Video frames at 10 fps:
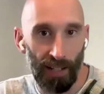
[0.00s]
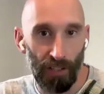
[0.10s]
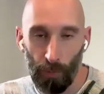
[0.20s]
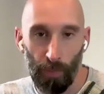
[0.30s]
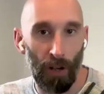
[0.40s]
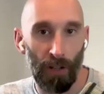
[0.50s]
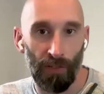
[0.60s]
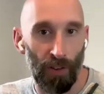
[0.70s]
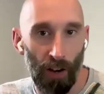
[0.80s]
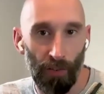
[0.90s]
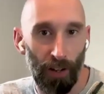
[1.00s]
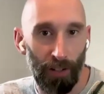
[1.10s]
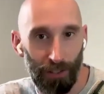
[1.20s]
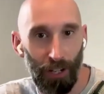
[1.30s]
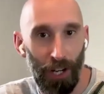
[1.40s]
that just blows every
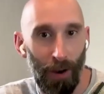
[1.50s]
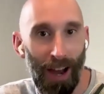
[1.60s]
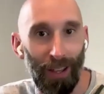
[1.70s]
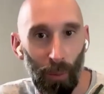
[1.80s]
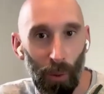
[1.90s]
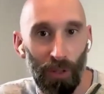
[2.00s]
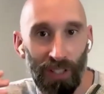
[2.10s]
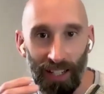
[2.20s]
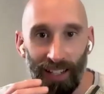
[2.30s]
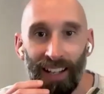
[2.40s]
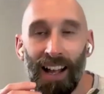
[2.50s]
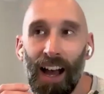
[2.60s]
other studio out of the water.